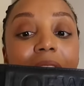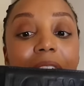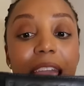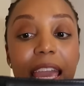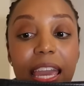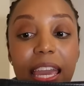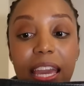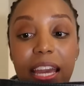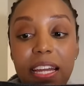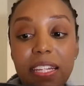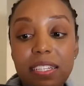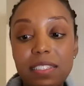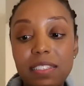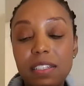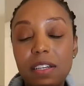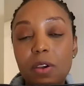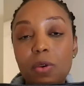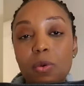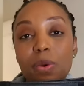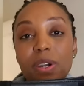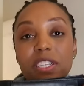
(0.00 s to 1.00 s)
And
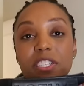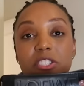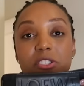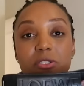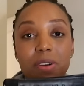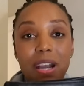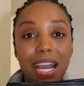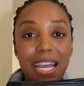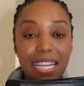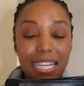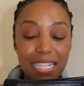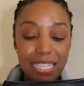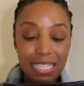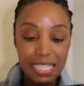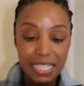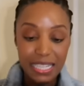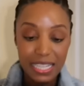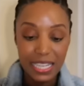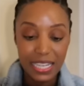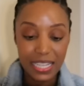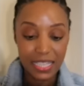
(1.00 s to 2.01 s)
when dry
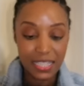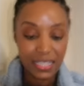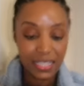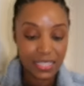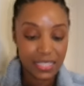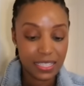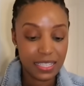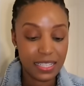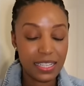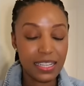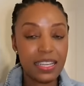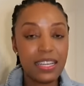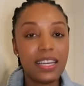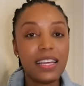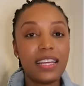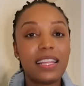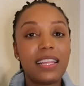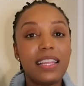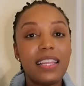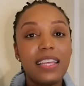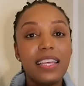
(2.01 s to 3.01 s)
cleaning,
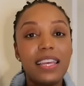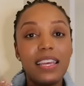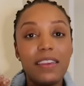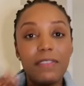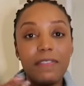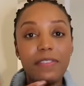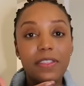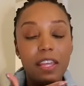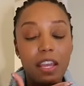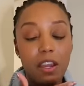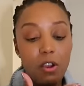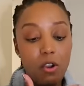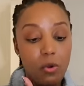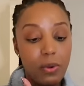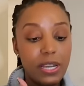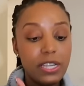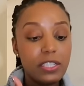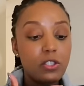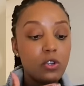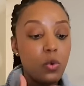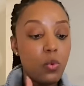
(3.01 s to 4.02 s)
if they're
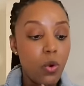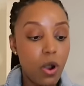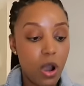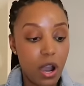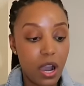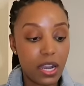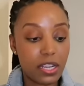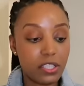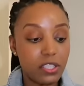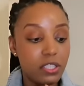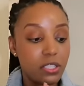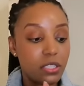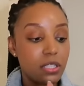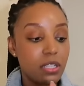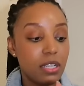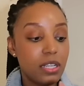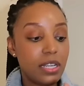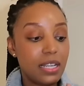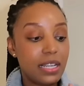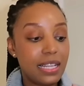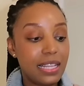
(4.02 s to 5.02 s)
going to wash,
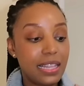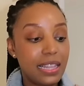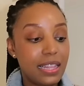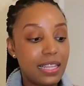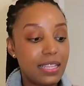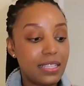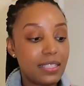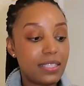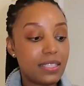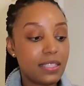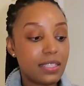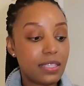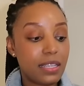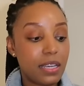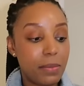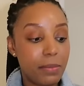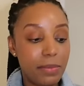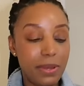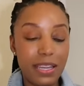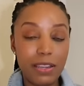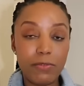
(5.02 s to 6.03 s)
this
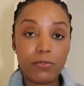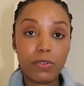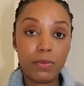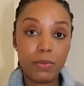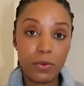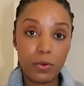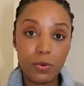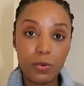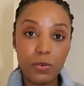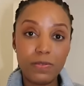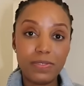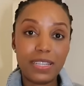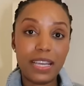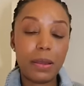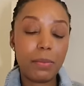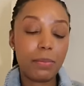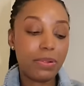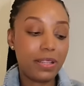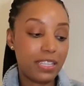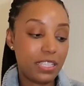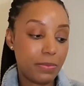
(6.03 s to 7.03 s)
can be removed
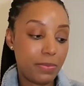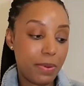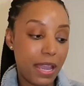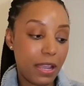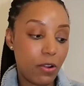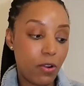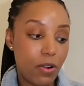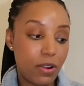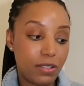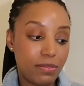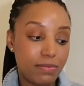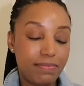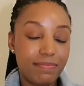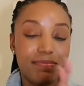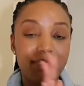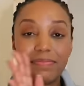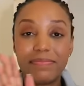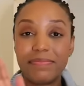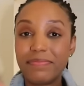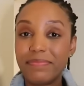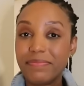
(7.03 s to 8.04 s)
and placed back on.
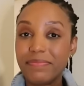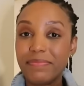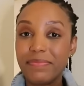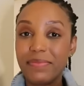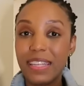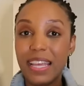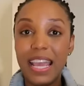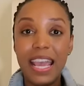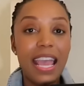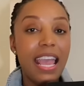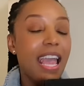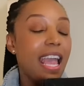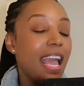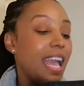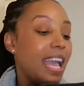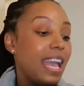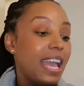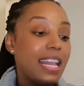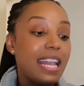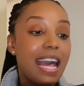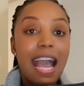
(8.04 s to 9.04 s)

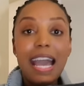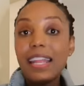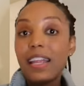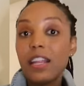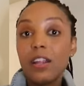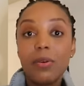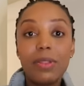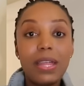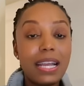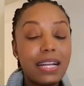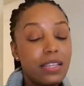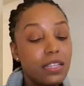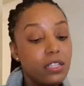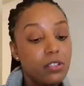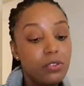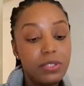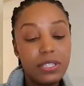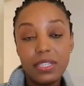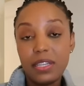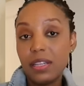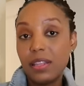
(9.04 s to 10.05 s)
And I didn't know that
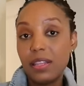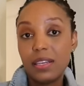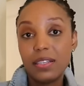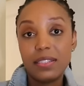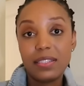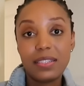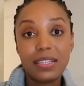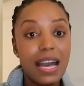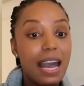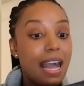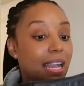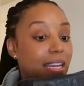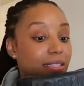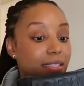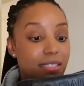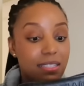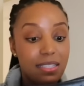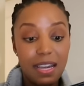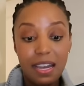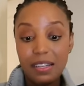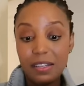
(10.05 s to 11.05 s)
cleaners did this. I
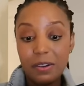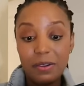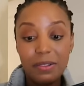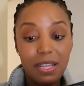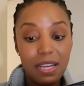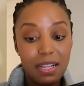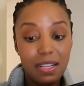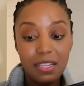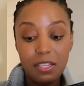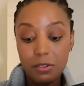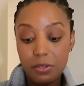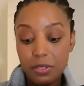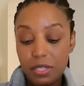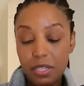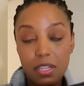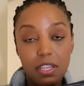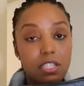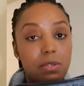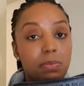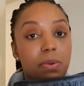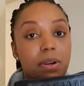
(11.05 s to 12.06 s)
did not know that cleaners did
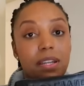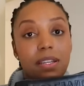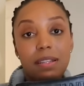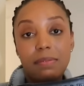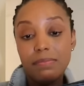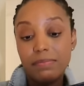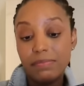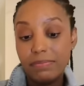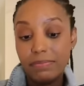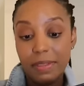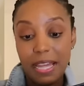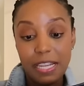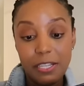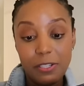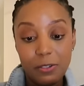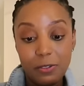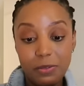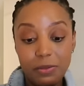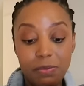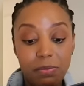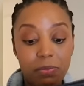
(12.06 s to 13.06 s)
this, but they
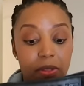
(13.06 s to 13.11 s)
do.